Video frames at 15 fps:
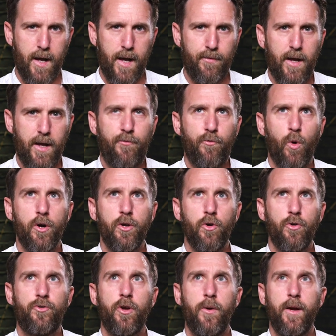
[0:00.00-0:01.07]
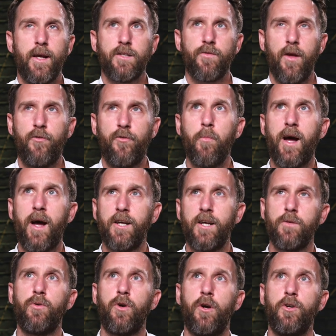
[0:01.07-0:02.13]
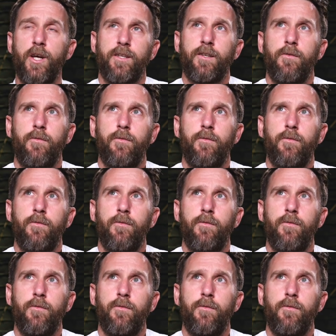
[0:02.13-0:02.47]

if, if, what you're doing is, if your passion project,